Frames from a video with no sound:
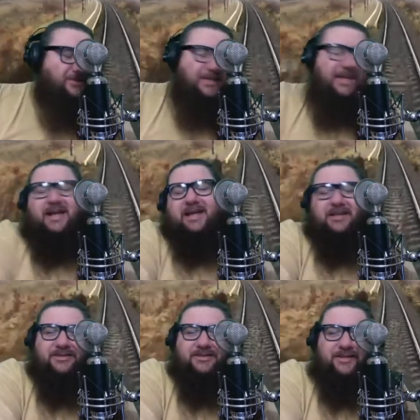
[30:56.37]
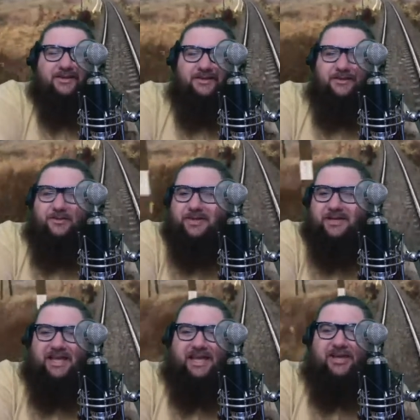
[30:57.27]
See, I lost it there a little bit.
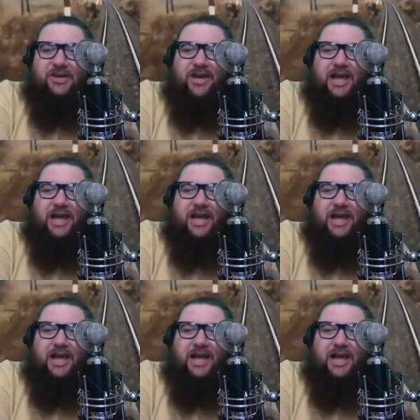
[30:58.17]
You